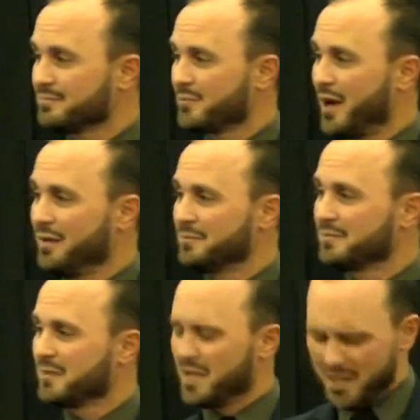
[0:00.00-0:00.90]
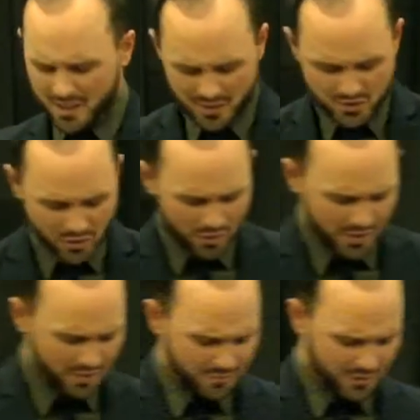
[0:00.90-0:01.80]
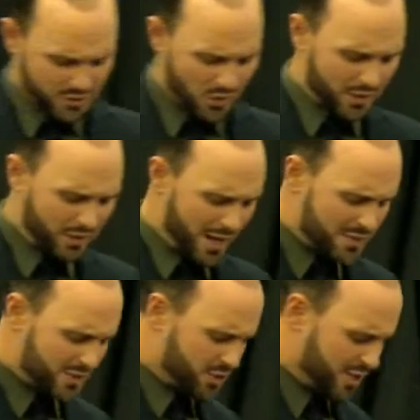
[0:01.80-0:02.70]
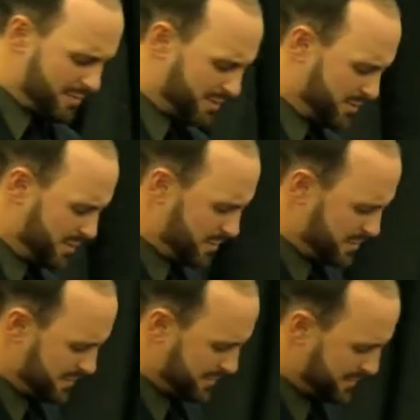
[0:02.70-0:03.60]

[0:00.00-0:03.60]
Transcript: Right? Let's go to another verse. Go to Colossians chapter 3 with me.